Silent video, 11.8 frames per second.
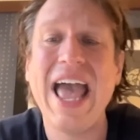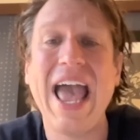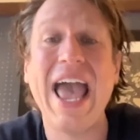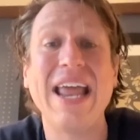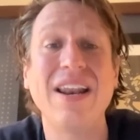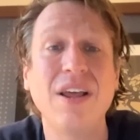
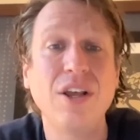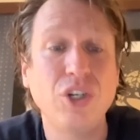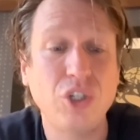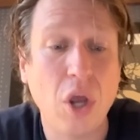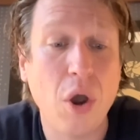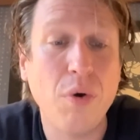and
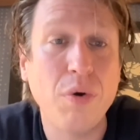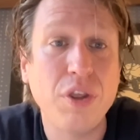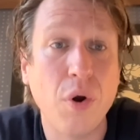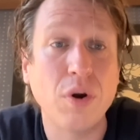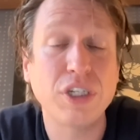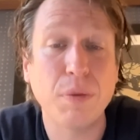show
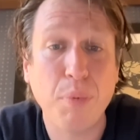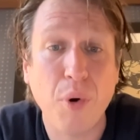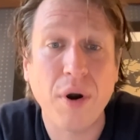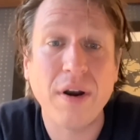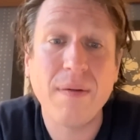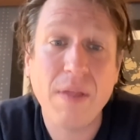your
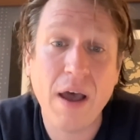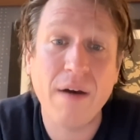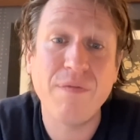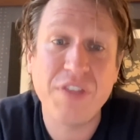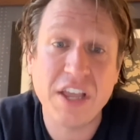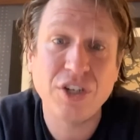support
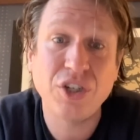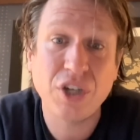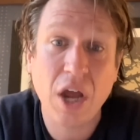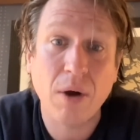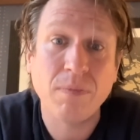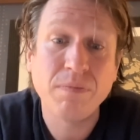of this
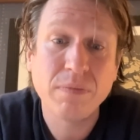show.